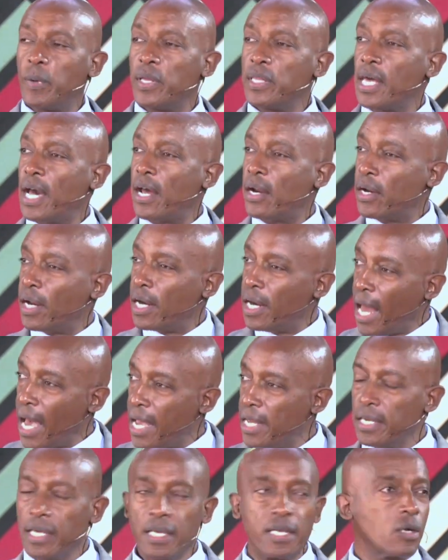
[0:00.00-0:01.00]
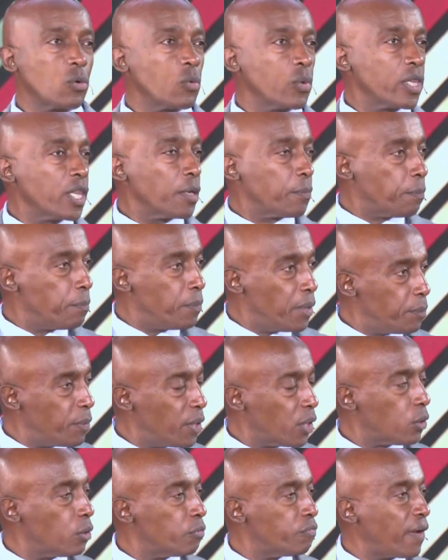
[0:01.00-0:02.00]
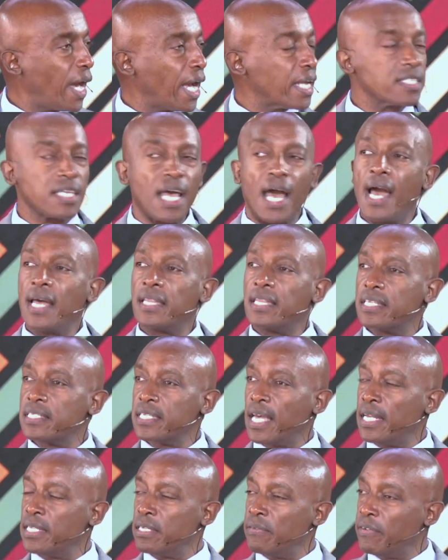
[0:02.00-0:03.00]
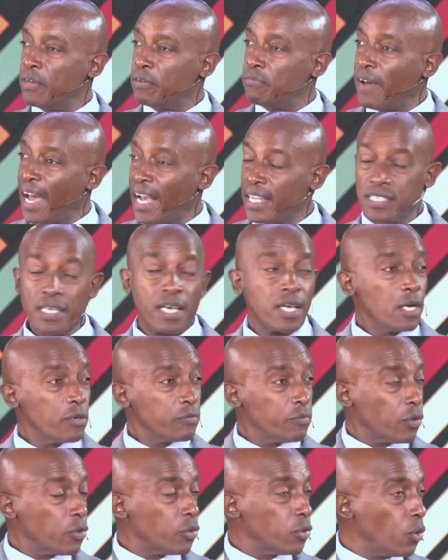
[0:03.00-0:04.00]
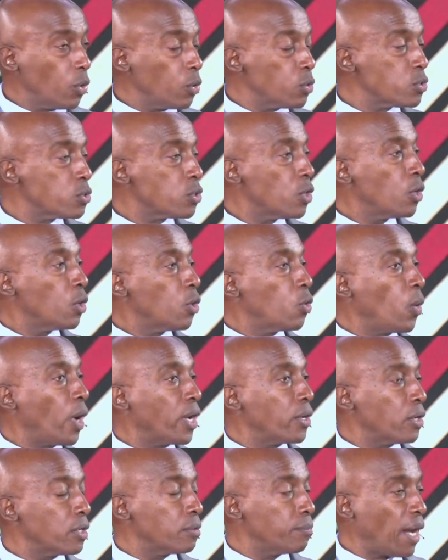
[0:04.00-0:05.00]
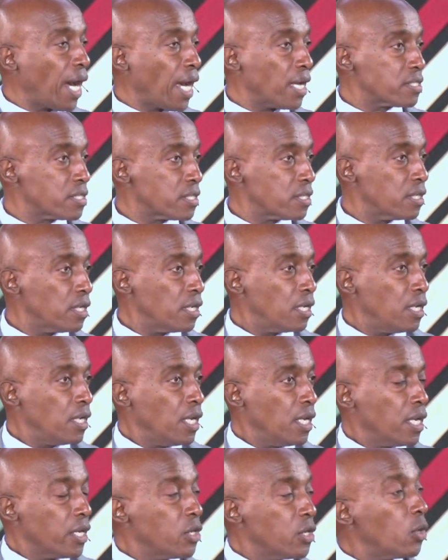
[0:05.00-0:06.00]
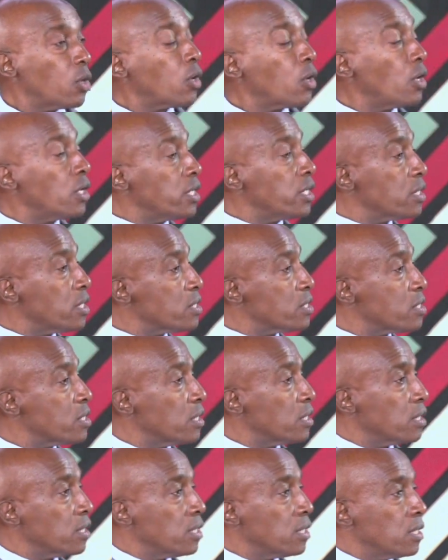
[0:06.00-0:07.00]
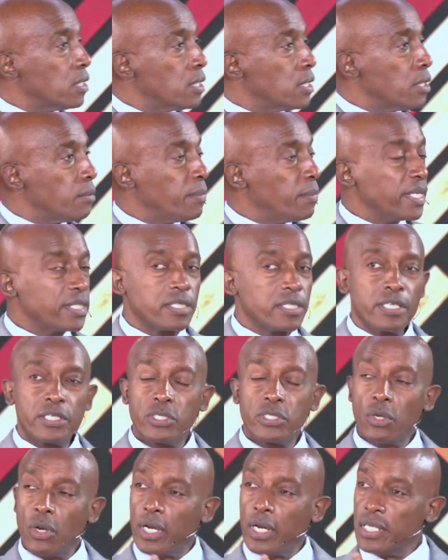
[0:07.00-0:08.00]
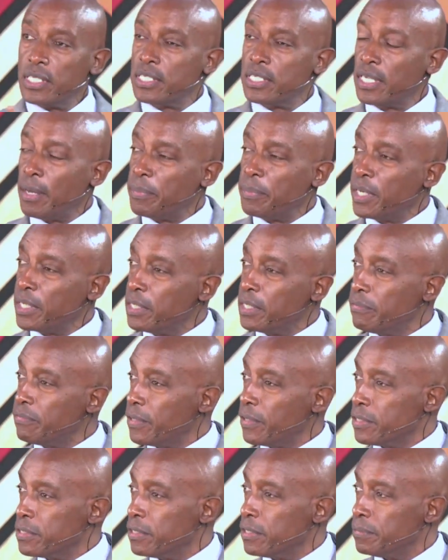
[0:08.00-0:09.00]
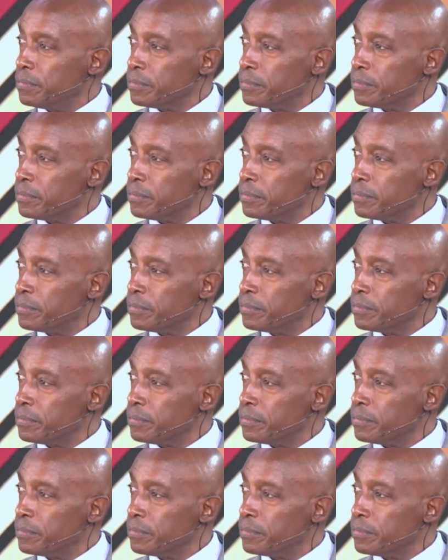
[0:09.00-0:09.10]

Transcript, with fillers: They are aligning with the biblical facts and the scientific facts for those who are not biased. Your colleges may teach your kids something different.